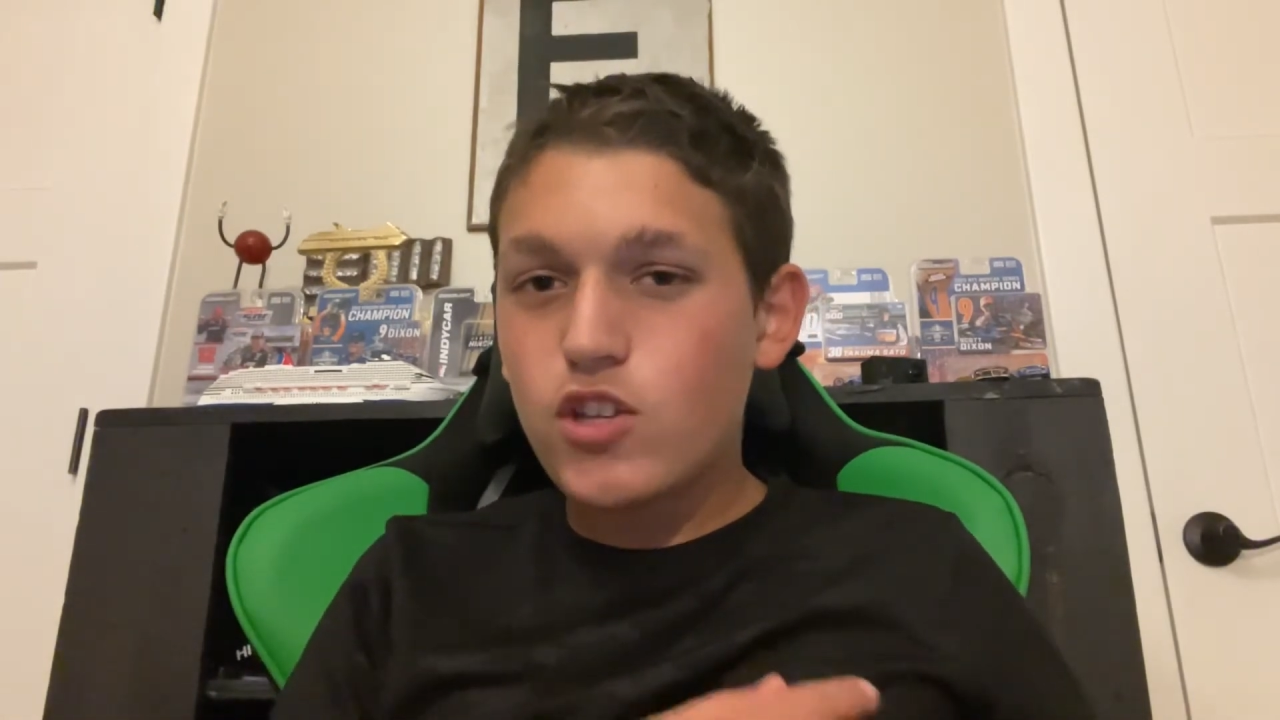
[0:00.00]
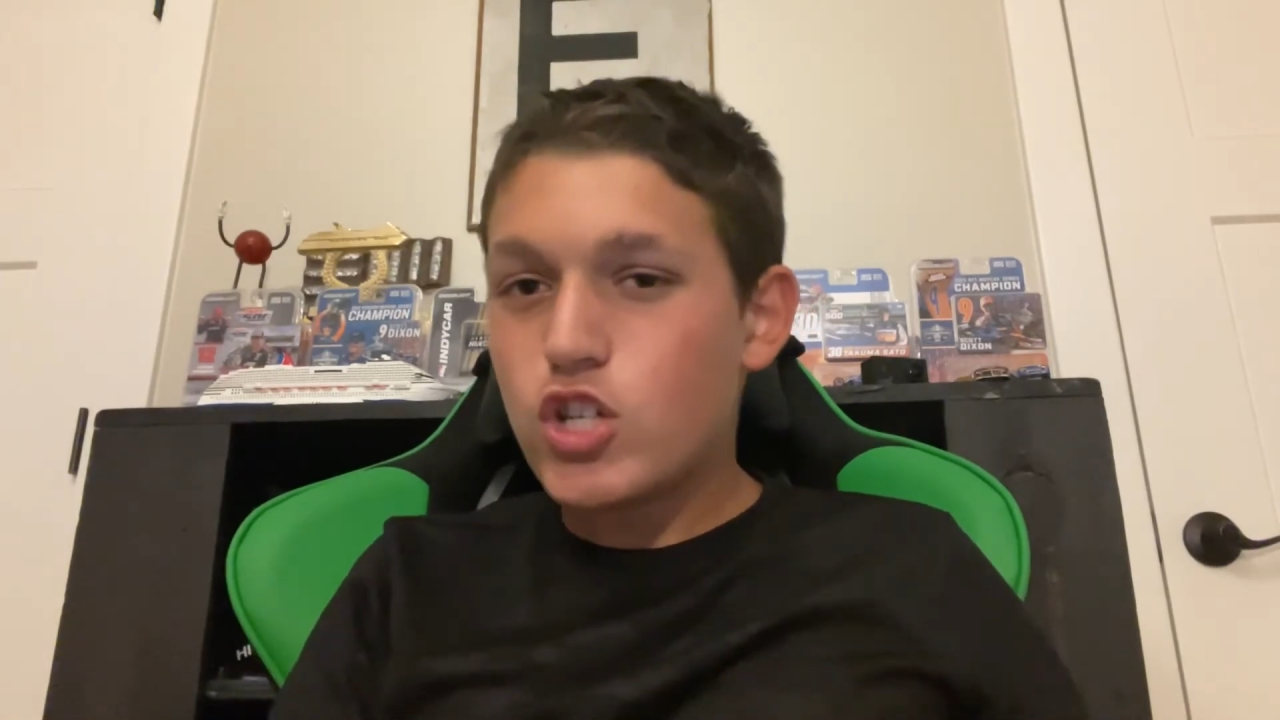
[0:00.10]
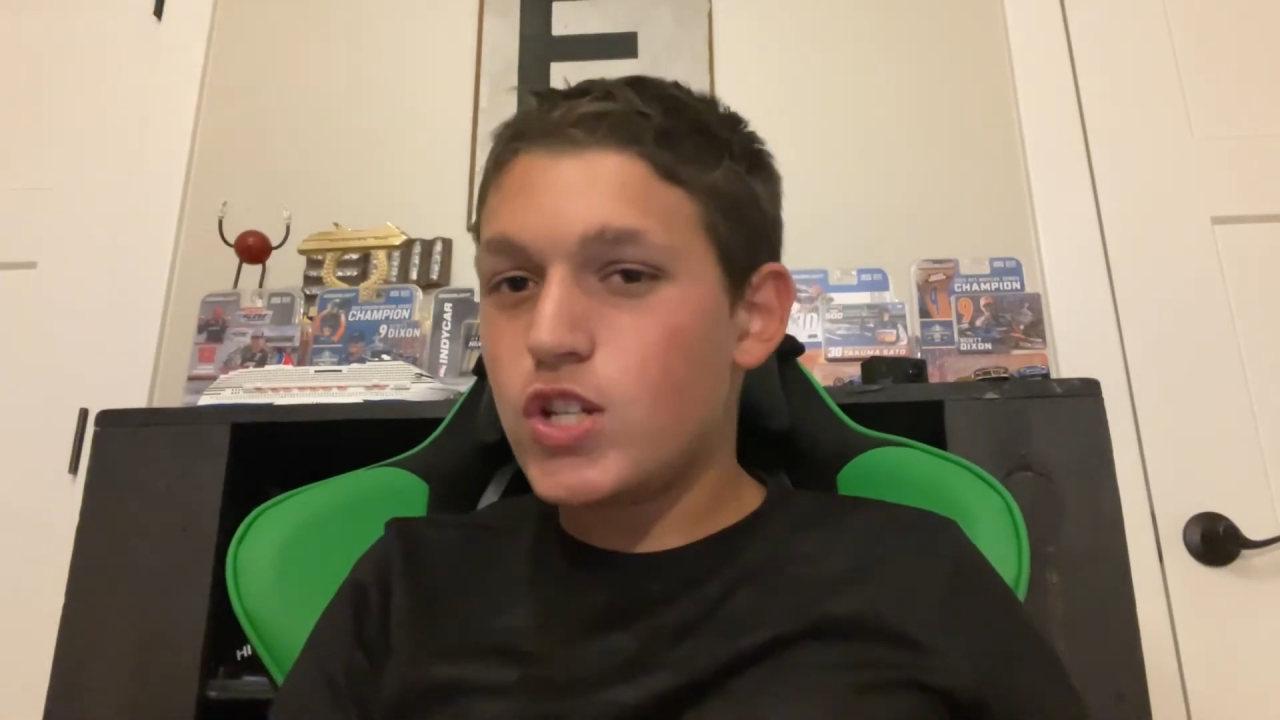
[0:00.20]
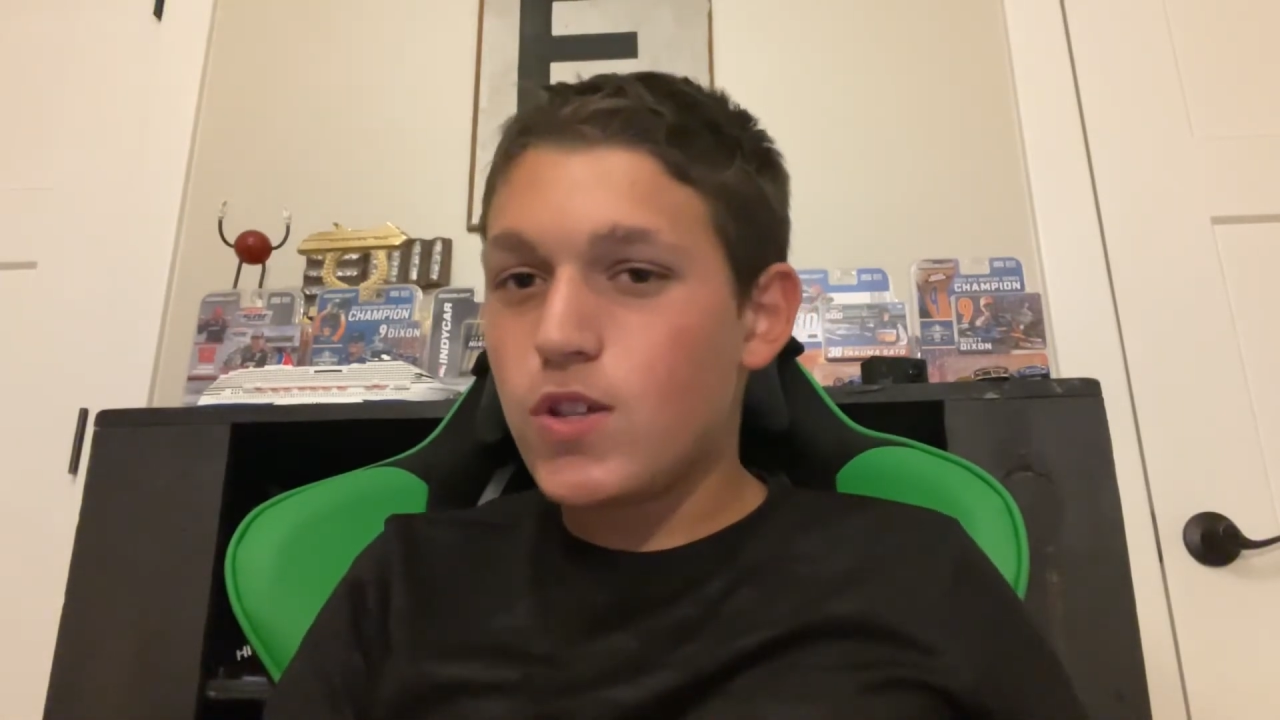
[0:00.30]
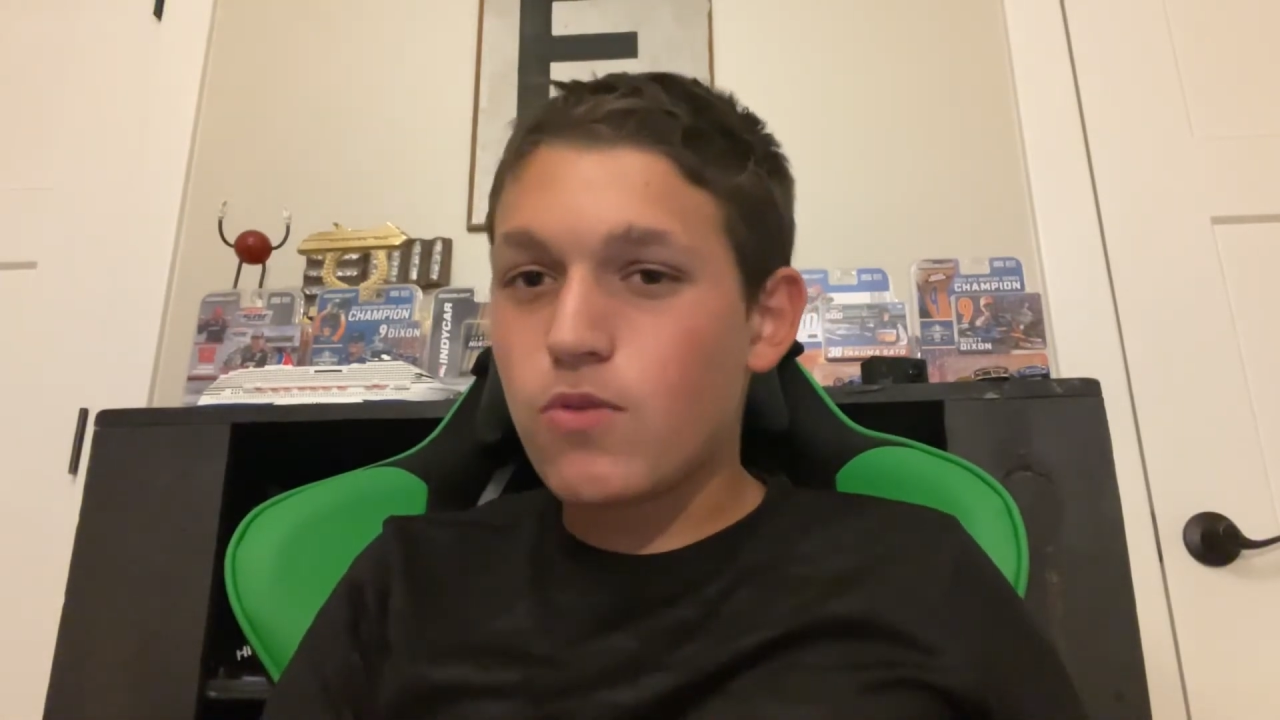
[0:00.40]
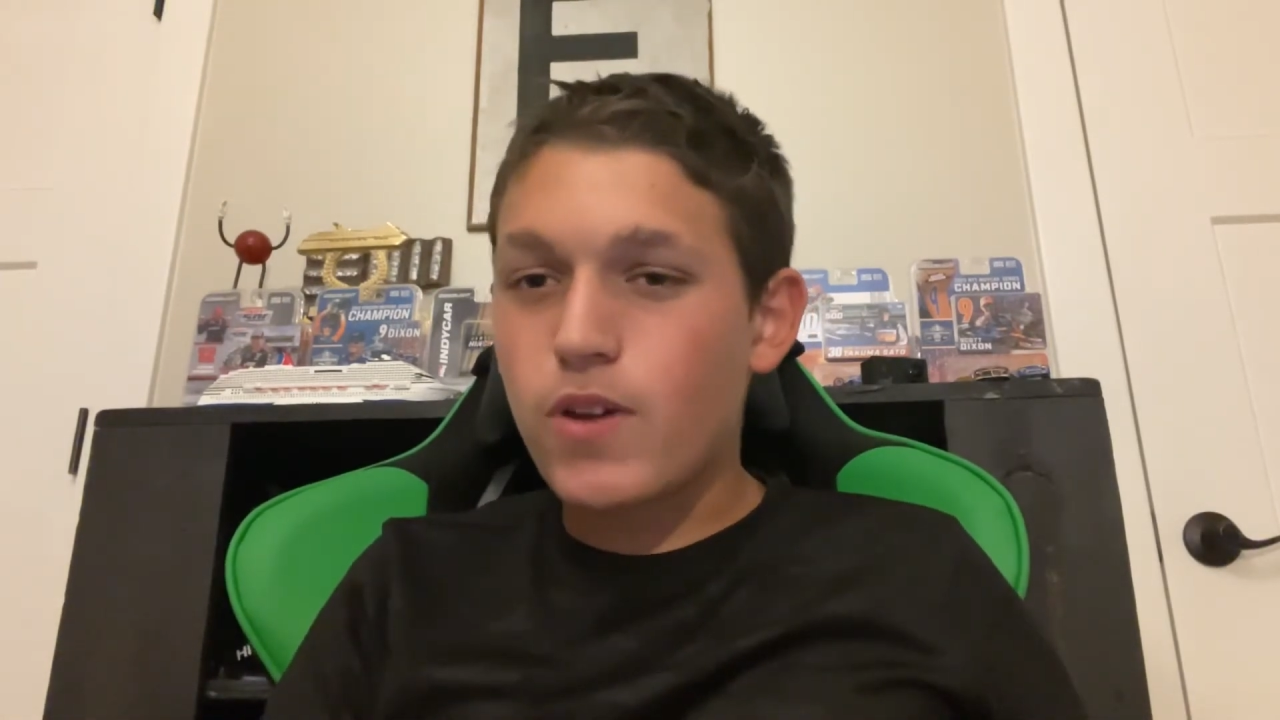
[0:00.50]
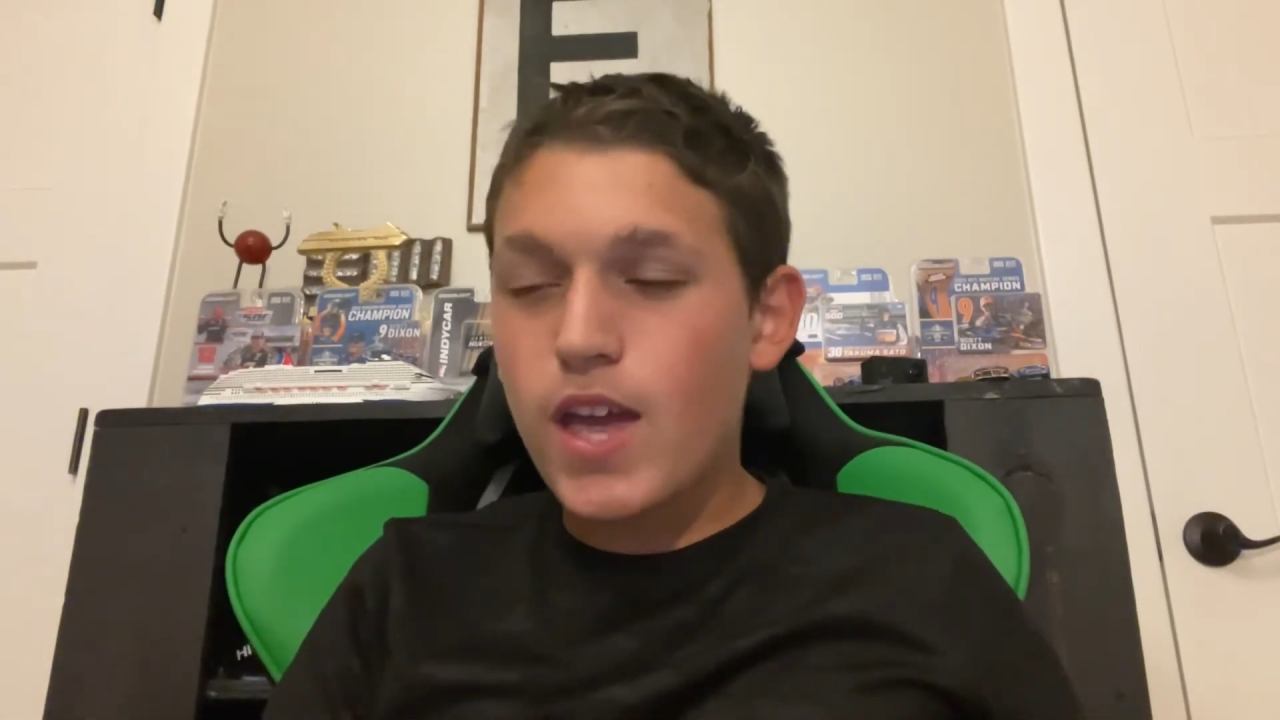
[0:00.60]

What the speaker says: GT3